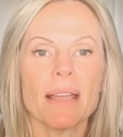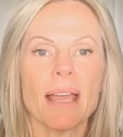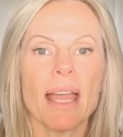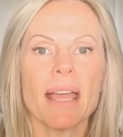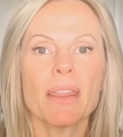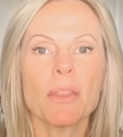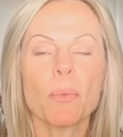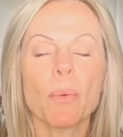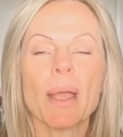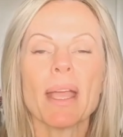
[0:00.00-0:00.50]

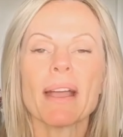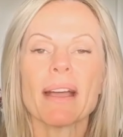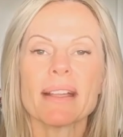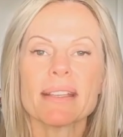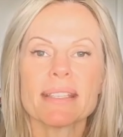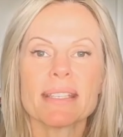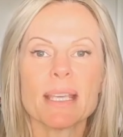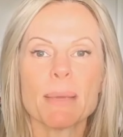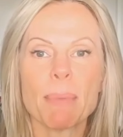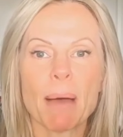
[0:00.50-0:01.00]
And the way I
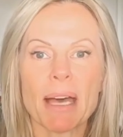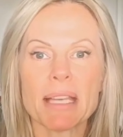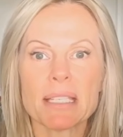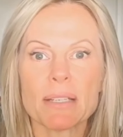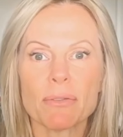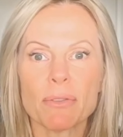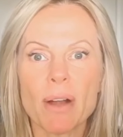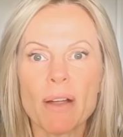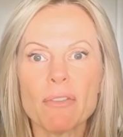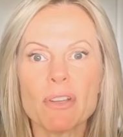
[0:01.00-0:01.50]
see
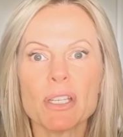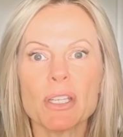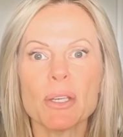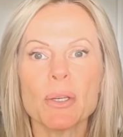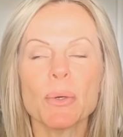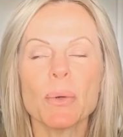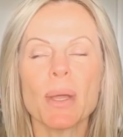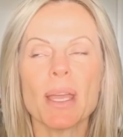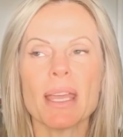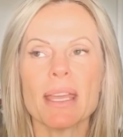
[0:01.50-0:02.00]
passive
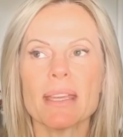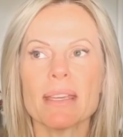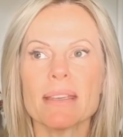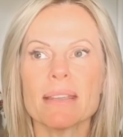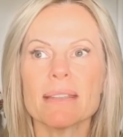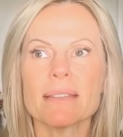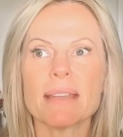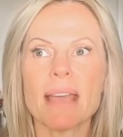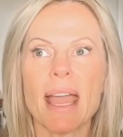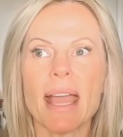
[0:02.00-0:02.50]
revenue
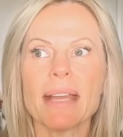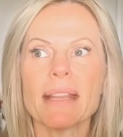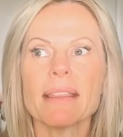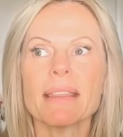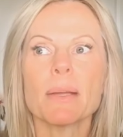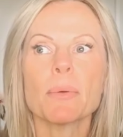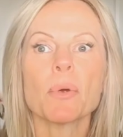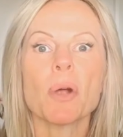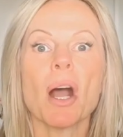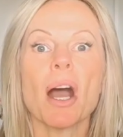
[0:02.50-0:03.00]
is
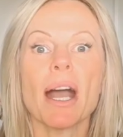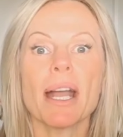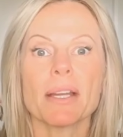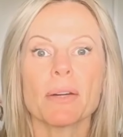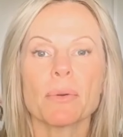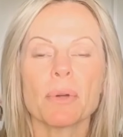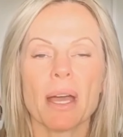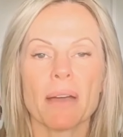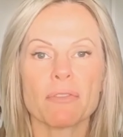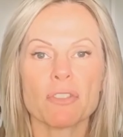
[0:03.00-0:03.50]
anything where I
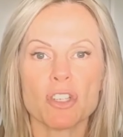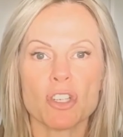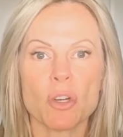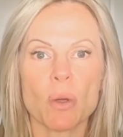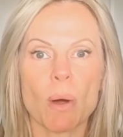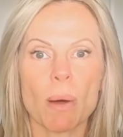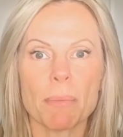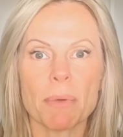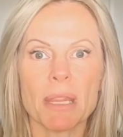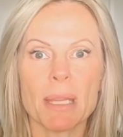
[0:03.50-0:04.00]
don't have to
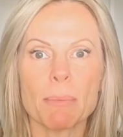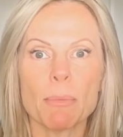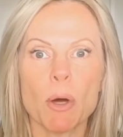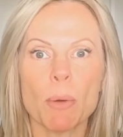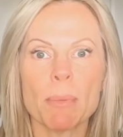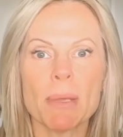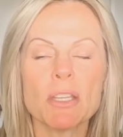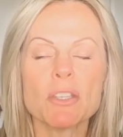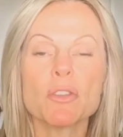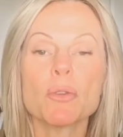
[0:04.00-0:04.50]
show up in the
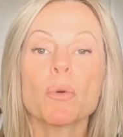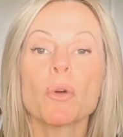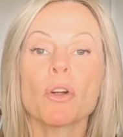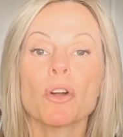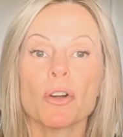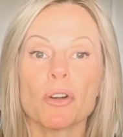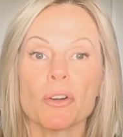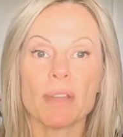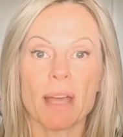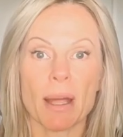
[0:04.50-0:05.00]
moment to
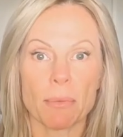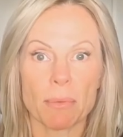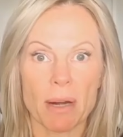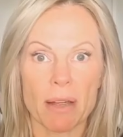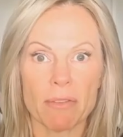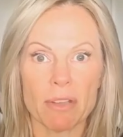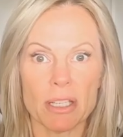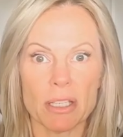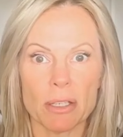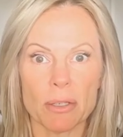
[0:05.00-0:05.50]
earn
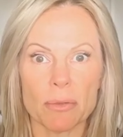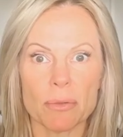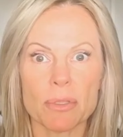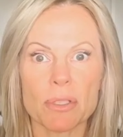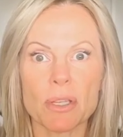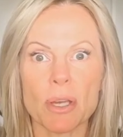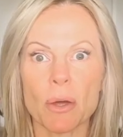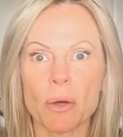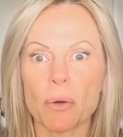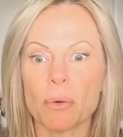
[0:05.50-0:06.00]
revenue.
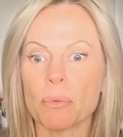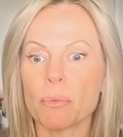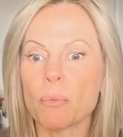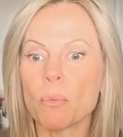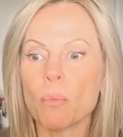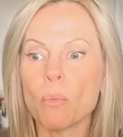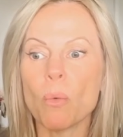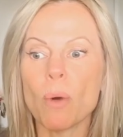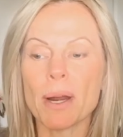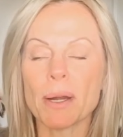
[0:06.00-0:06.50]
So
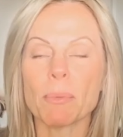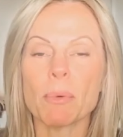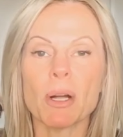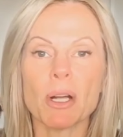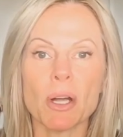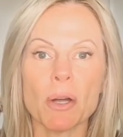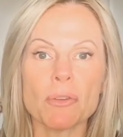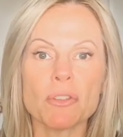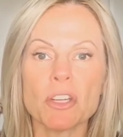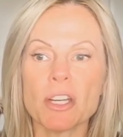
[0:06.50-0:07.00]
one-on-one
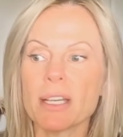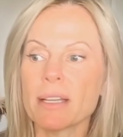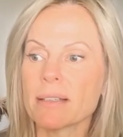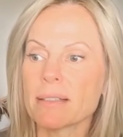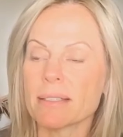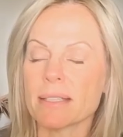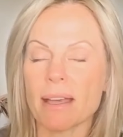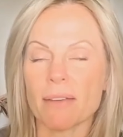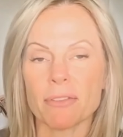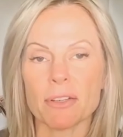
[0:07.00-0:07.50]

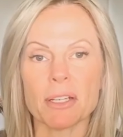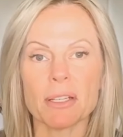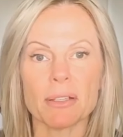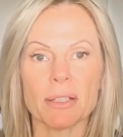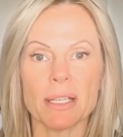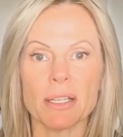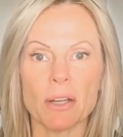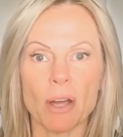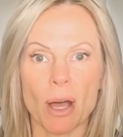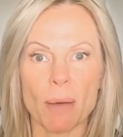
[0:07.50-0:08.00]
coaching,
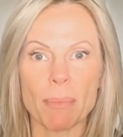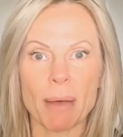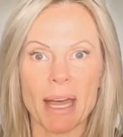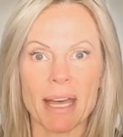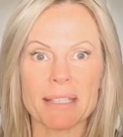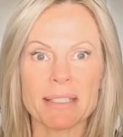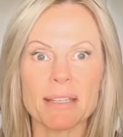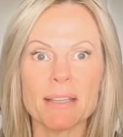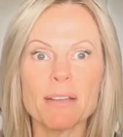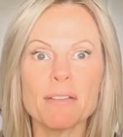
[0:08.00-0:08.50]
definitely not
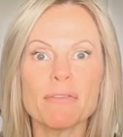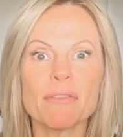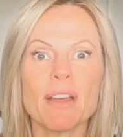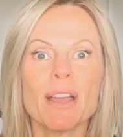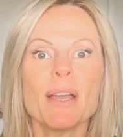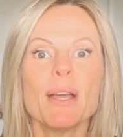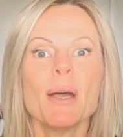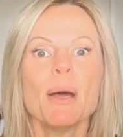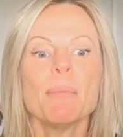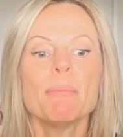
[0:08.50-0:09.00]
passive,
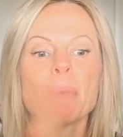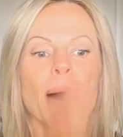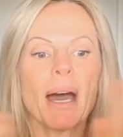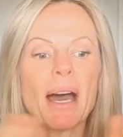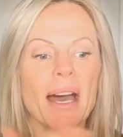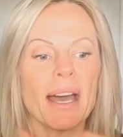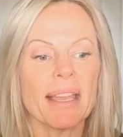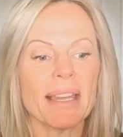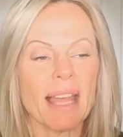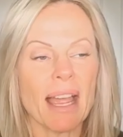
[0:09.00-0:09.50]

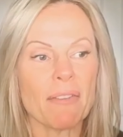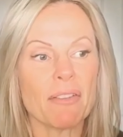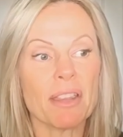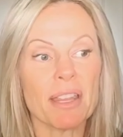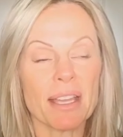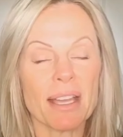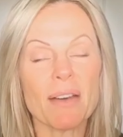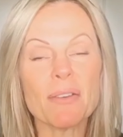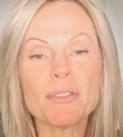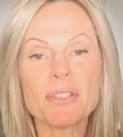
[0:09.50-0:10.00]
but
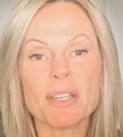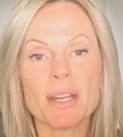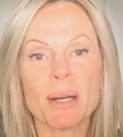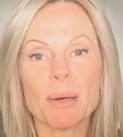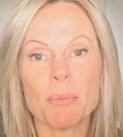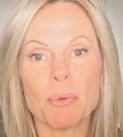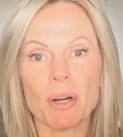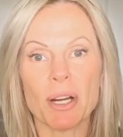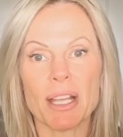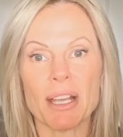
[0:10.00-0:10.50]
everything else that
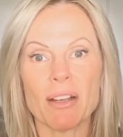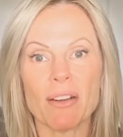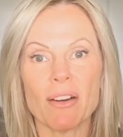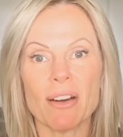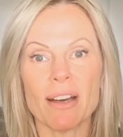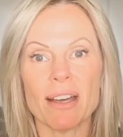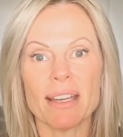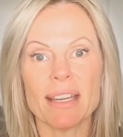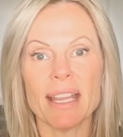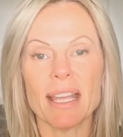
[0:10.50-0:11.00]
I'm working
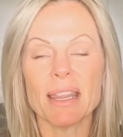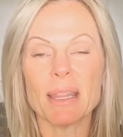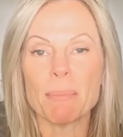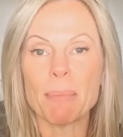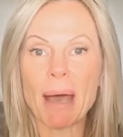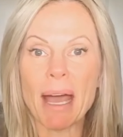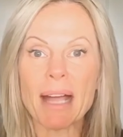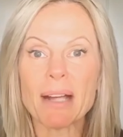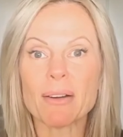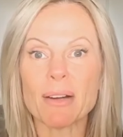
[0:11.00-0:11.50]
on in the
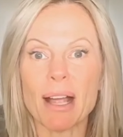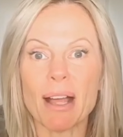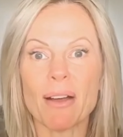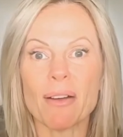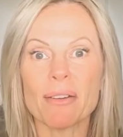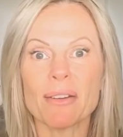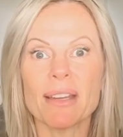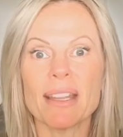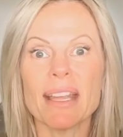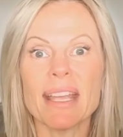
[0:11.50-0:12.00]

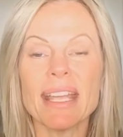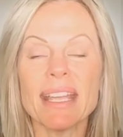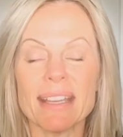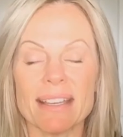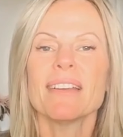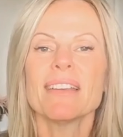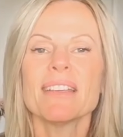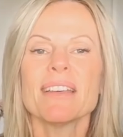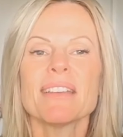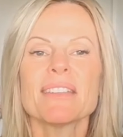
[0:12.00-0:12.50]
background
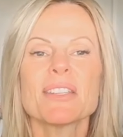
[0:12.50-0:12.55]
is.